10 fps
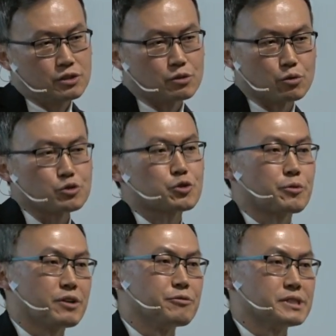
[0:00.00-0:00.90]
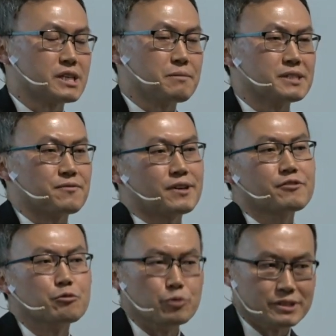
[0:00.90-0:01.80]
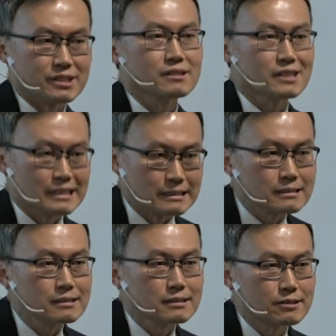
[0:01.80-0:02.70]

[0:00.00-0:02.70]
the North Korean regime is very resilient,